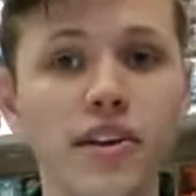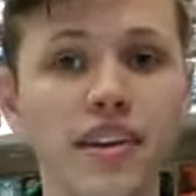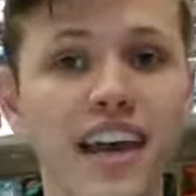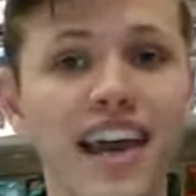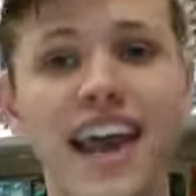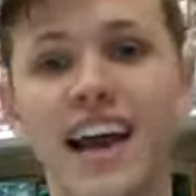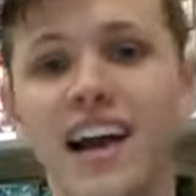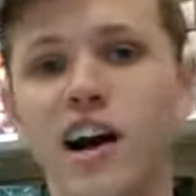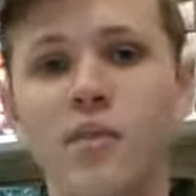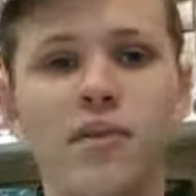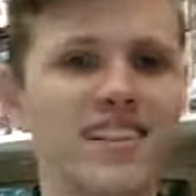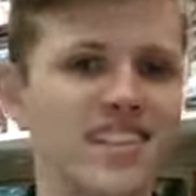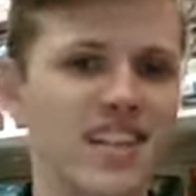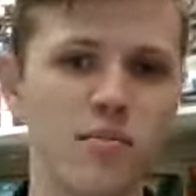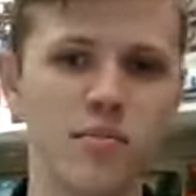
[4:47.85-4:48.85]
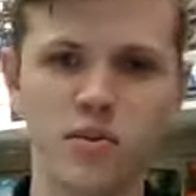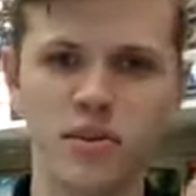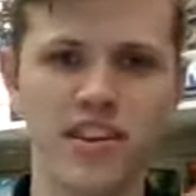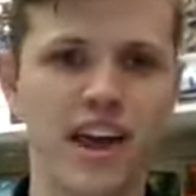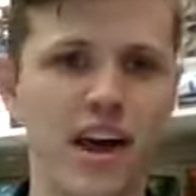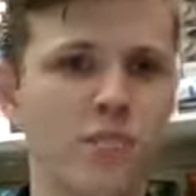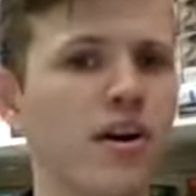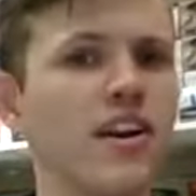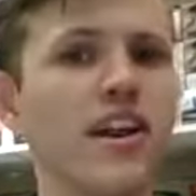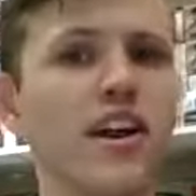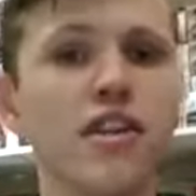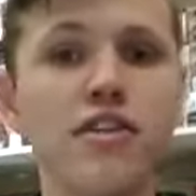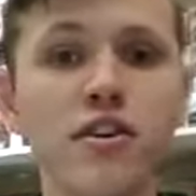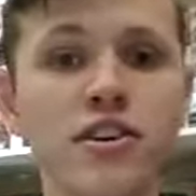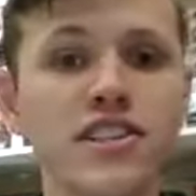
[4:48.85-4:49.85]
They can't come in, say, between that Monday
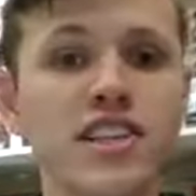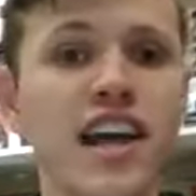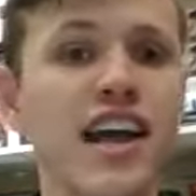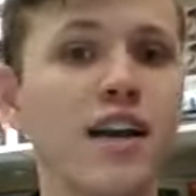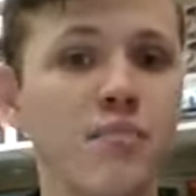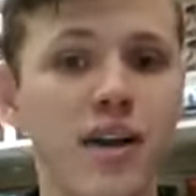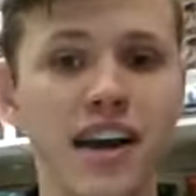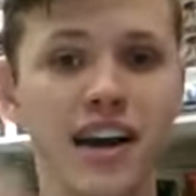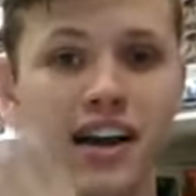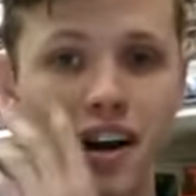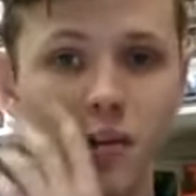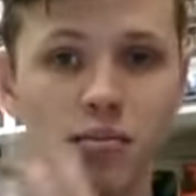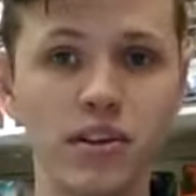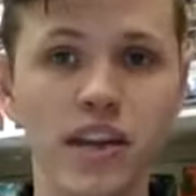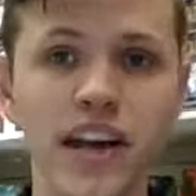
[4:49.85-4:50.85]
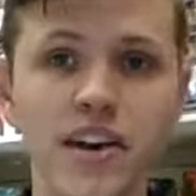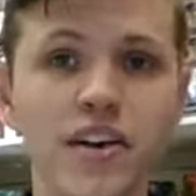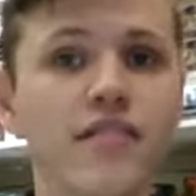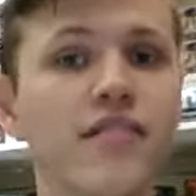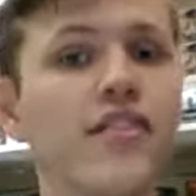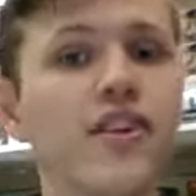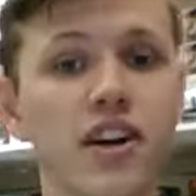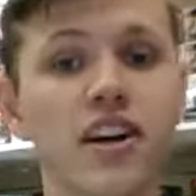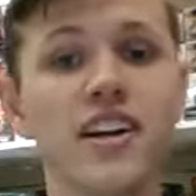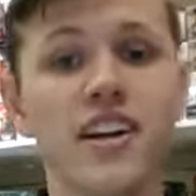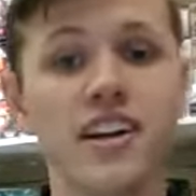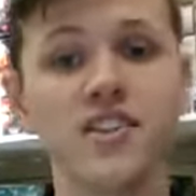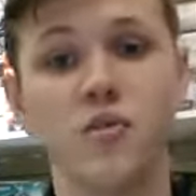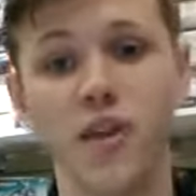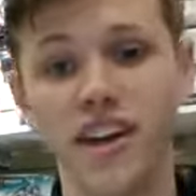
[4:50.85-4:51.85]
and Thursday and pick it up later. They're going to
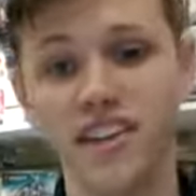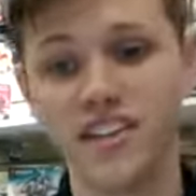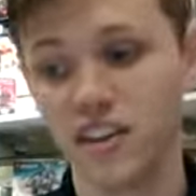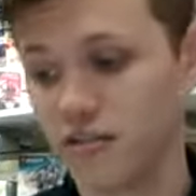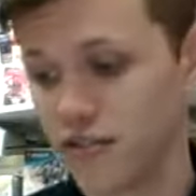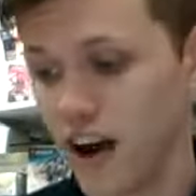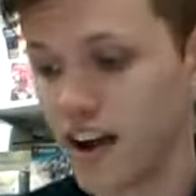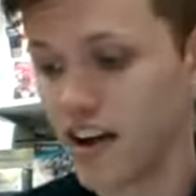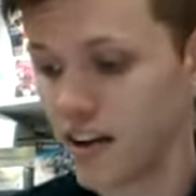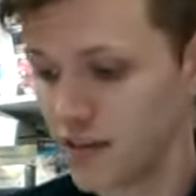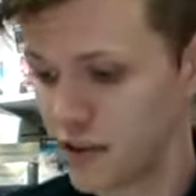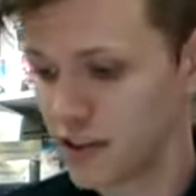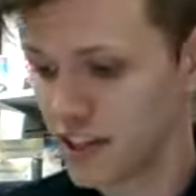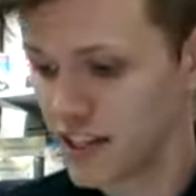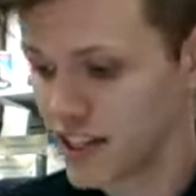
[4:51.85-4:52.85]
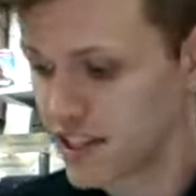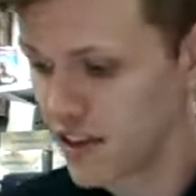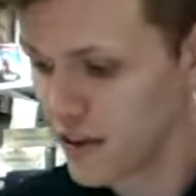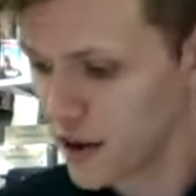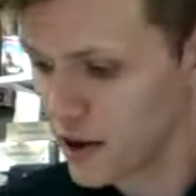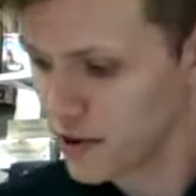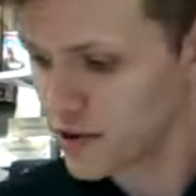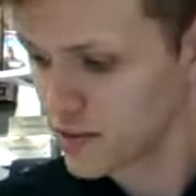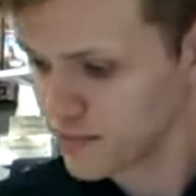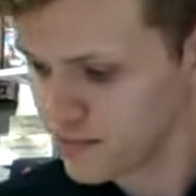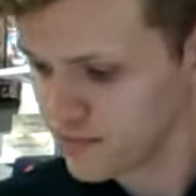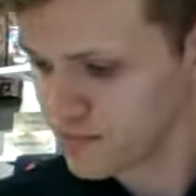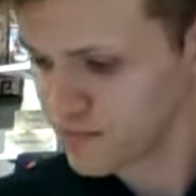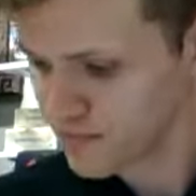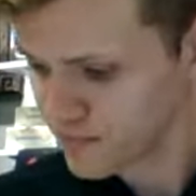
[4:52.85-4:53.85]
need to wait until Friday of release on those.
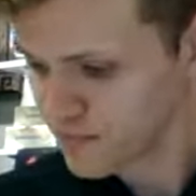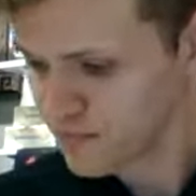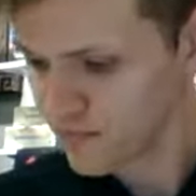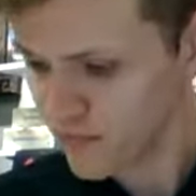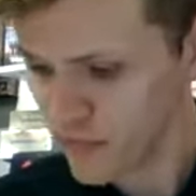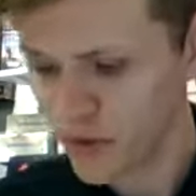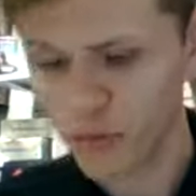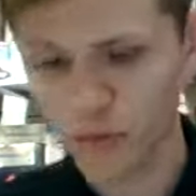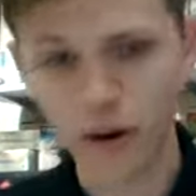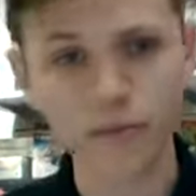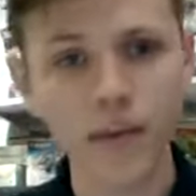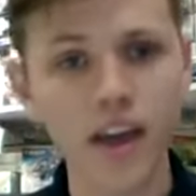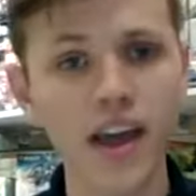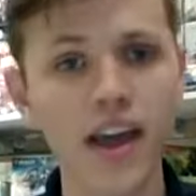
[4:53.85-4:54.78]
Right.